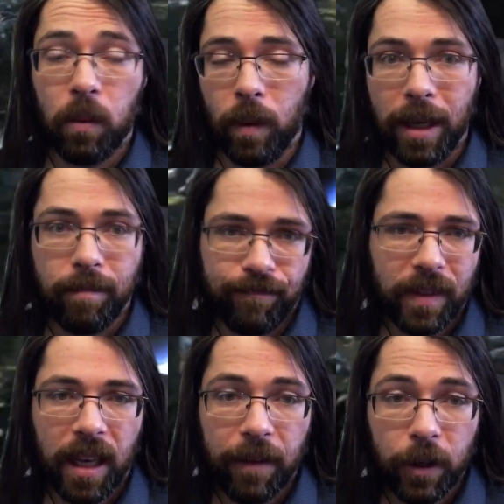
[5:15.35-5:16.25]
Well,
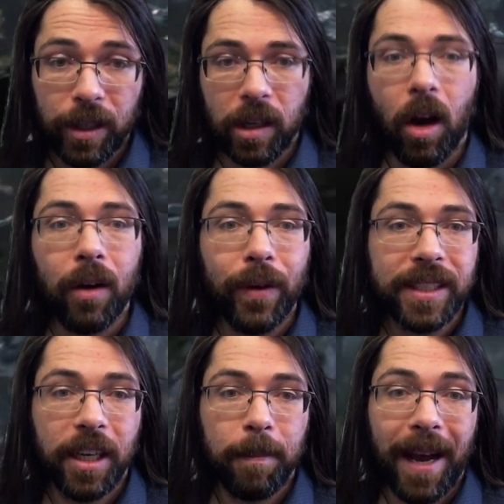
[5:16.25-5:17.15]
if you're in the
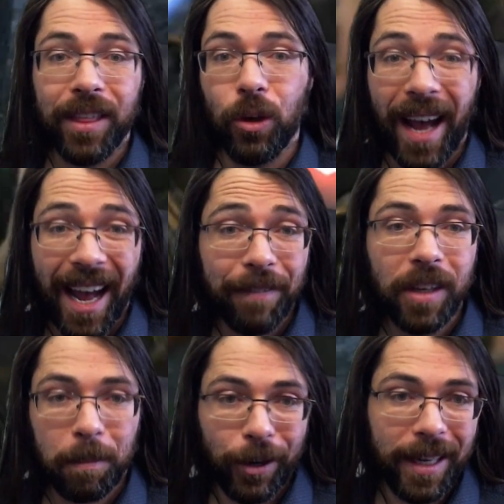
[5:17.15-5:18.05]
conquest gear path, you have
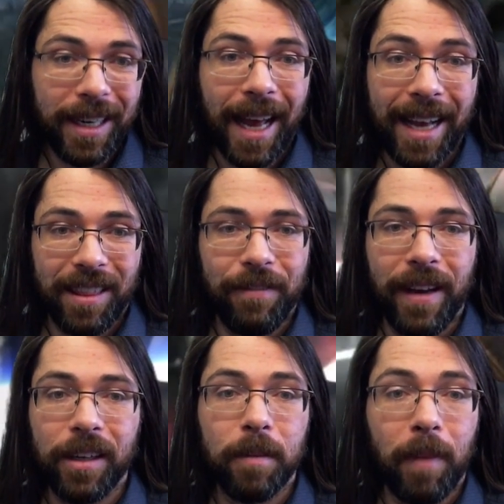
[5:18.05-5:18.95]
to upgrade it at the
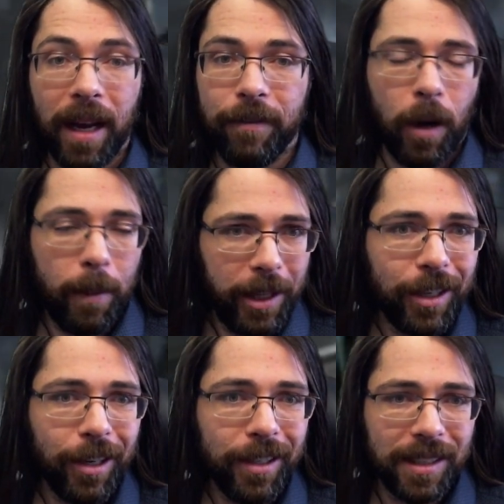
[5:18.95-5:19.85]
vendor by farming the
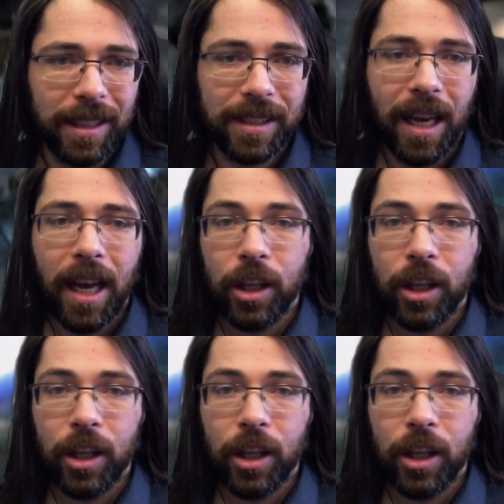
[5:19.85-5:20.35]
currencies.